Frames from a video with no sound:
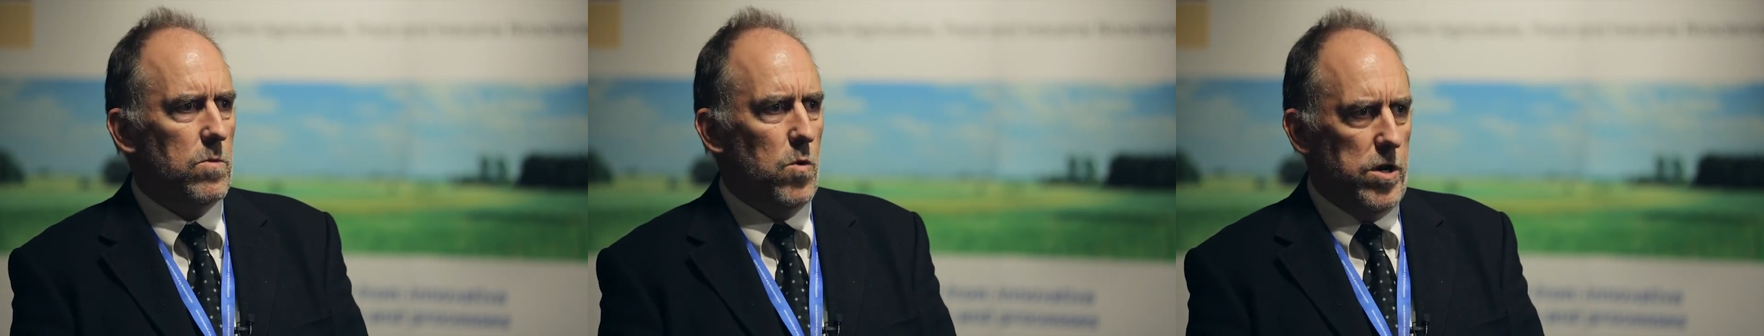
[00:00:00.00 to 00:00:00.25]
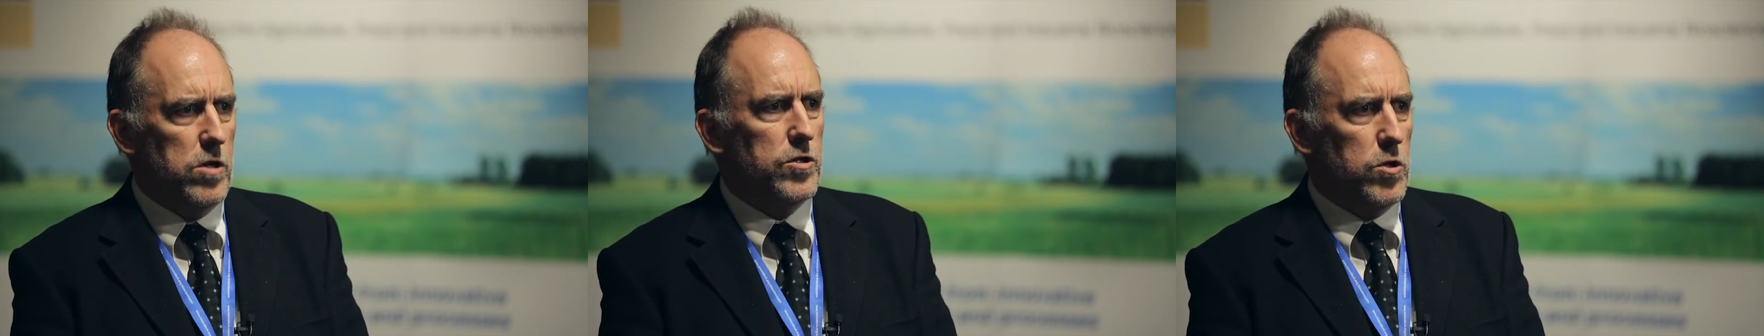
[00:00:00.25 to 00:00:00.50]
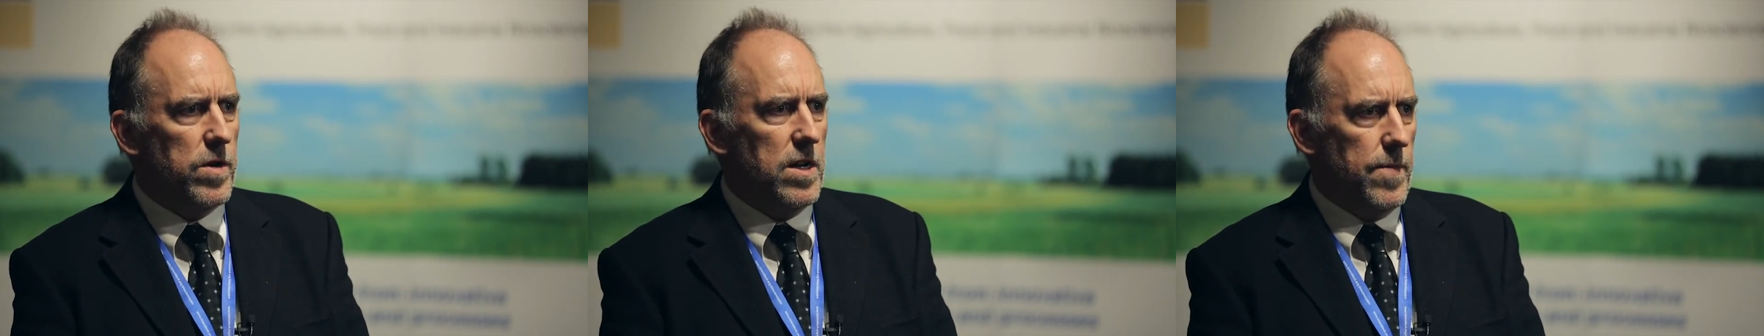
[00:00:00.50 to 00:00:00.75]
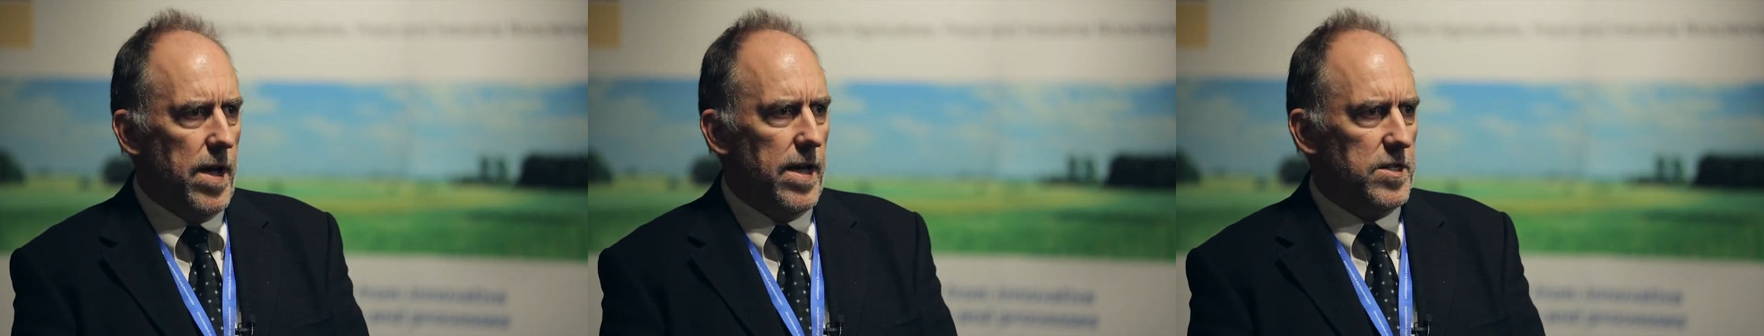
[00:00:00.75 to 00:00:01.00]
what you're
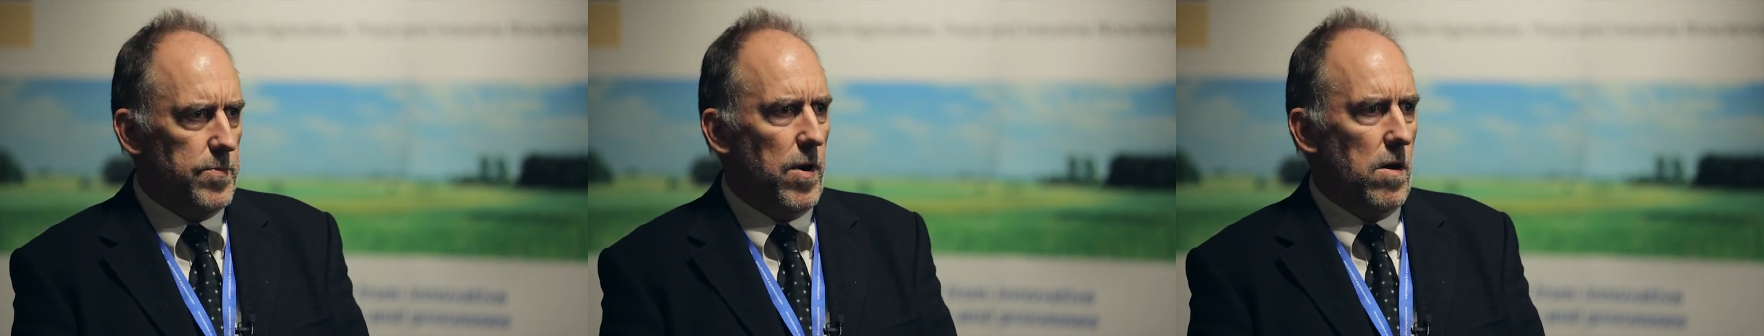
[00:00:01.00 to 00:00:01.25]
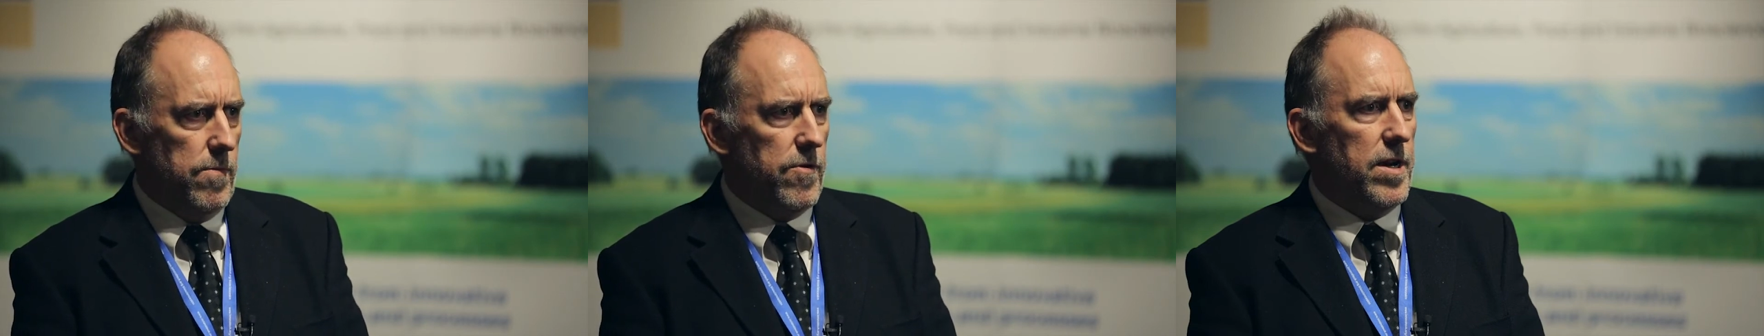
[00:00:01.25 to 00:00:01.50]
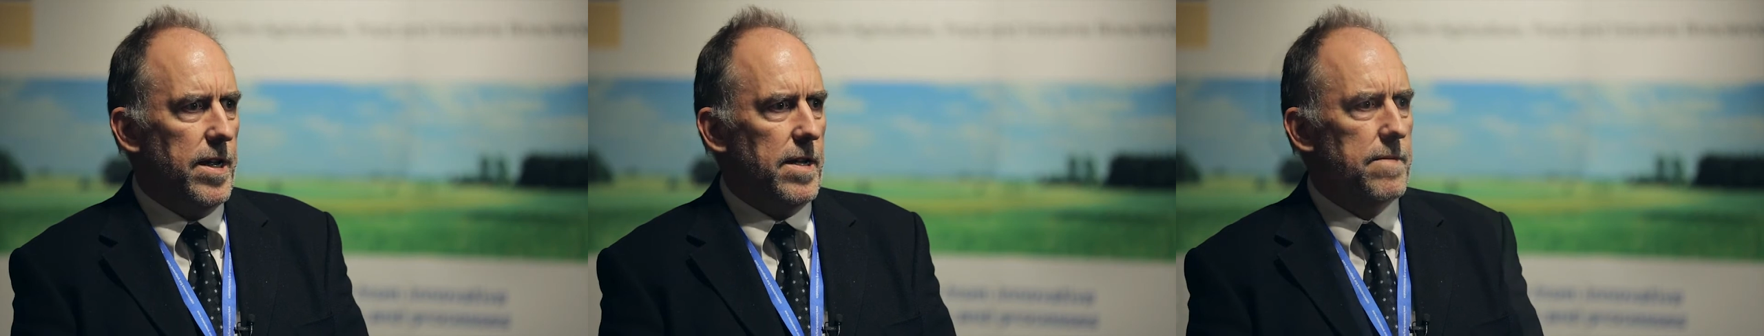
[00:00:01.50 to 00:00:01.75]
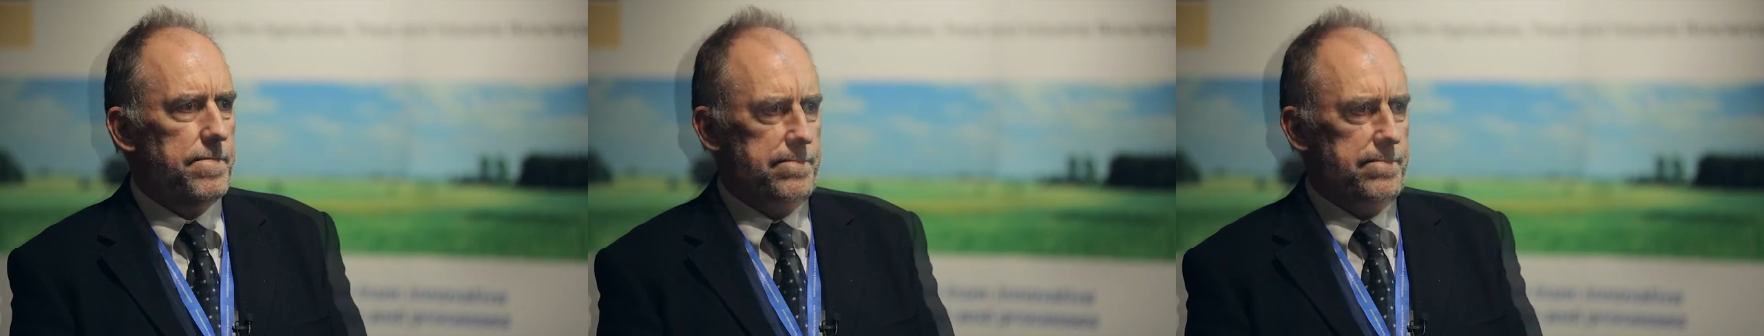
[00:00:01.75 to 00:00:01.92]
talking about is plant breeding.